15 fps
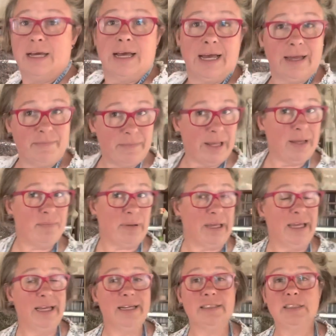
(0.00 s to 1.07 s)
and
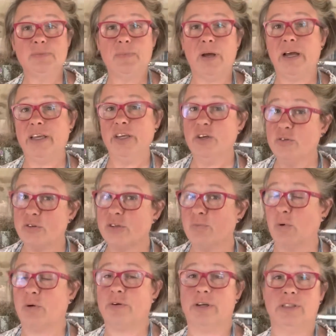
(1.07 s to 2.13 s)
maybe inspire you to
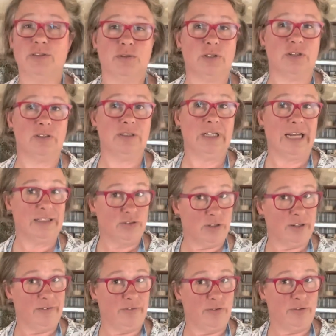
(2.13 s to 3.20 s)
walk around your garden and dry
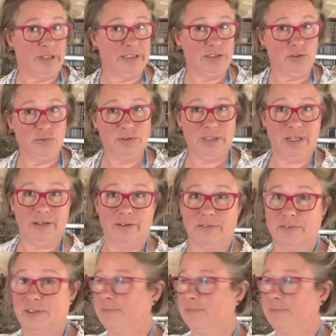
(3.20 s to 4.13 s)
a few things yourselves.